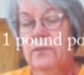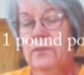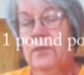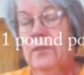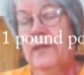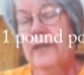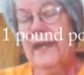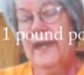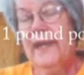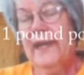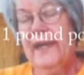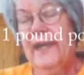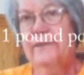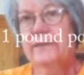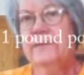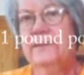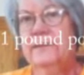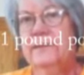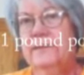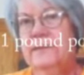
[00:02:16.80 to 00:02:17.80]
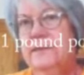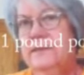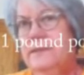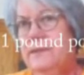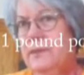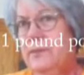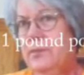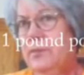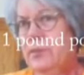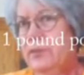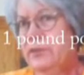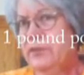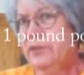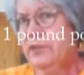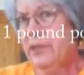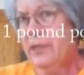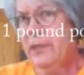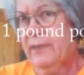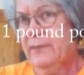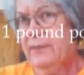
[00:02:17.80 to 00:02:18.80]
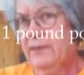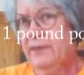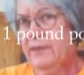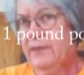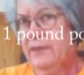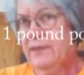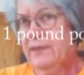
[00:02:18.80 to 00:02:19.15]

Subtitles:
brown the pork chops.